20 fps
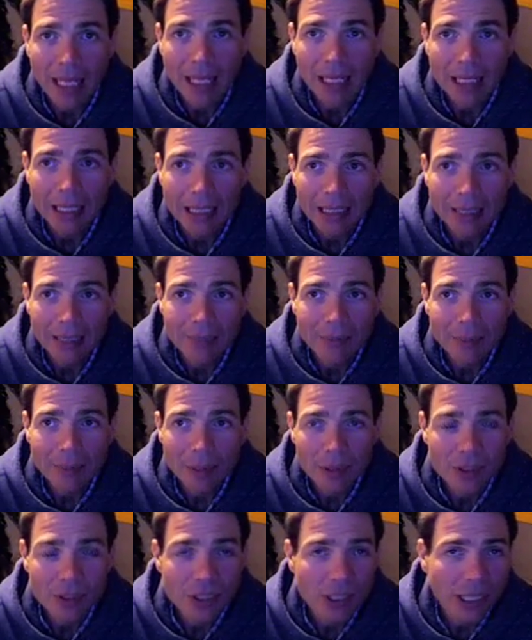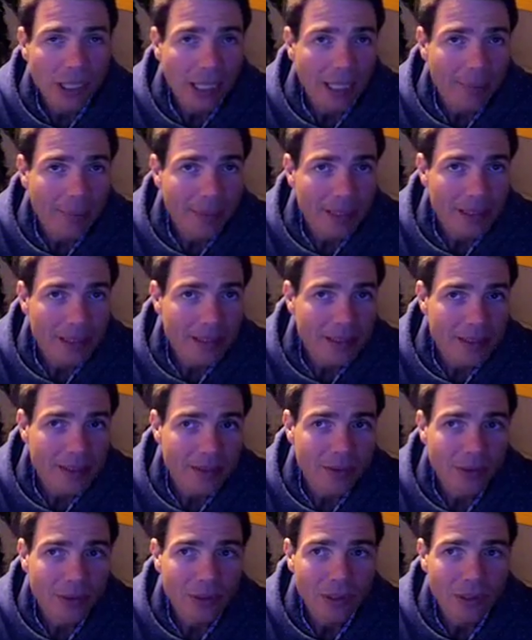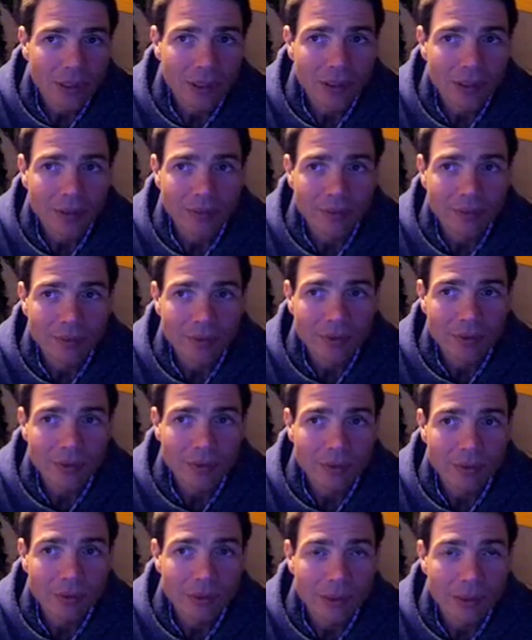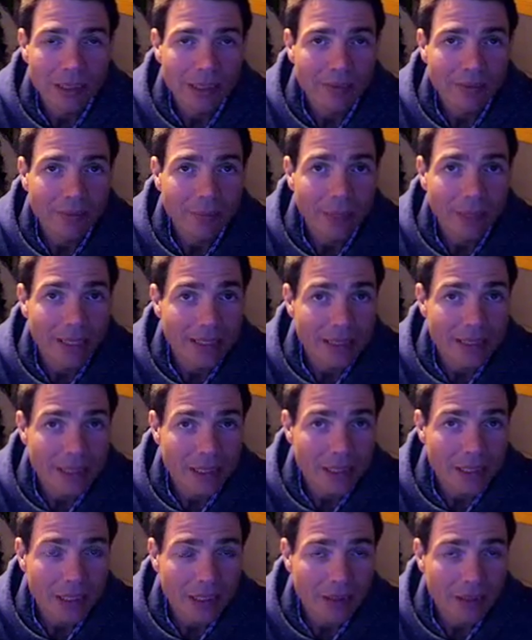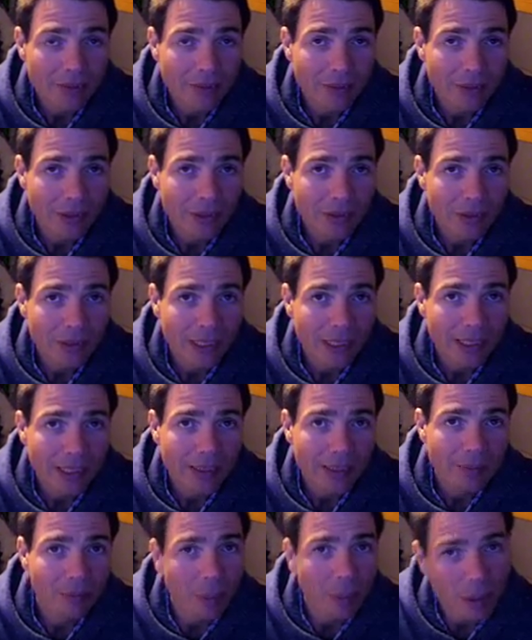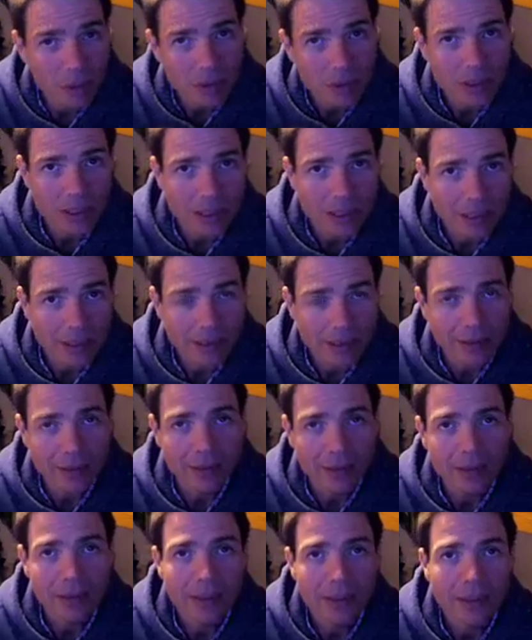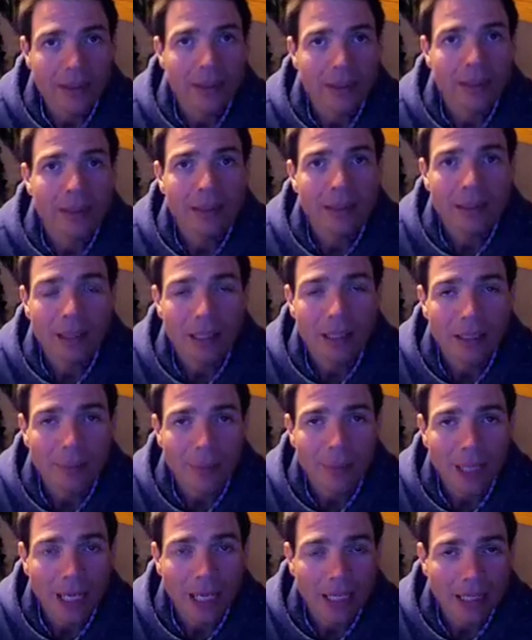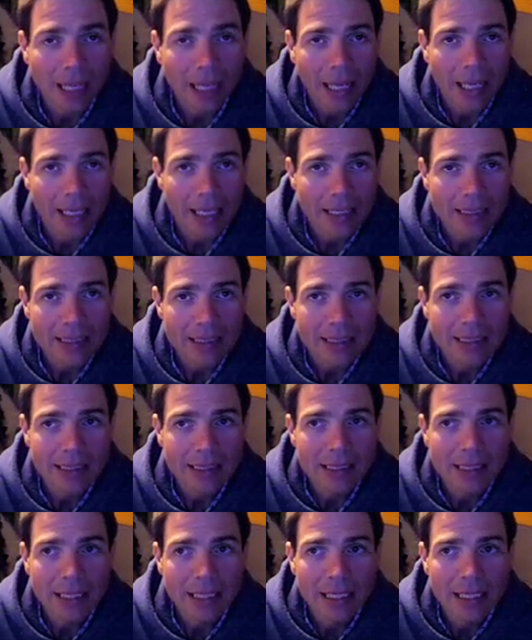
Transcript: And I'd love to post your comments, or if you leave a message on the phone, I can post it on a podcast.